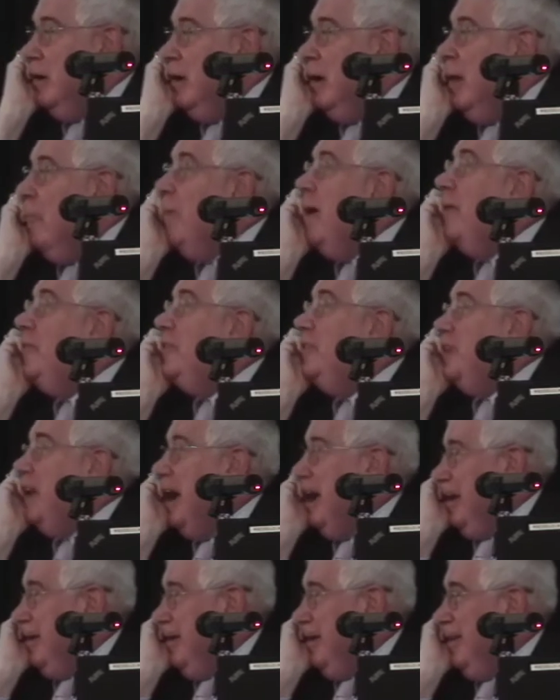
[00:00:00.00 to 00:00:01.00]
About the
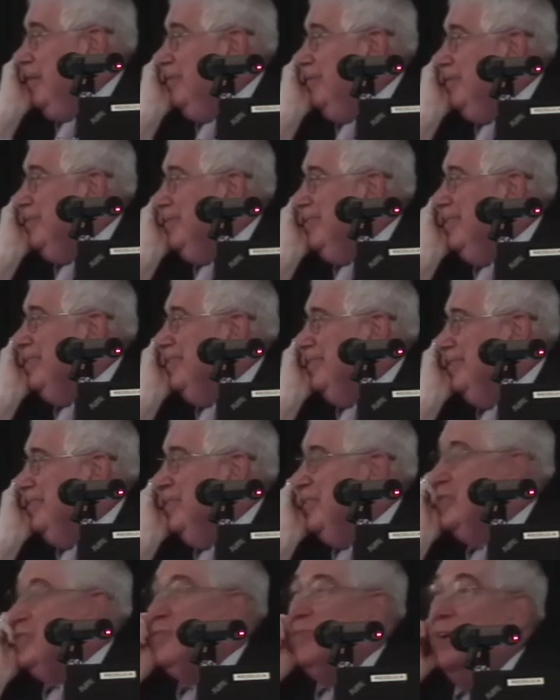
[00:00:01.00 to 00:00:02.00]
diary,
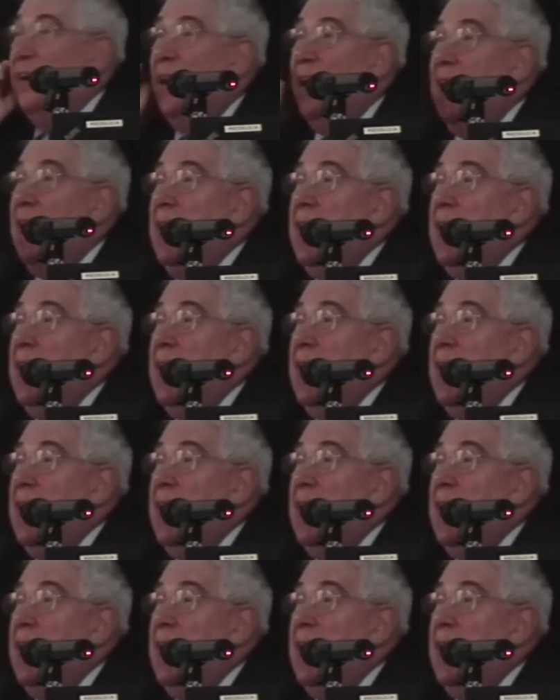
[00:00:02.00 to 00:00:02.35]
first of all,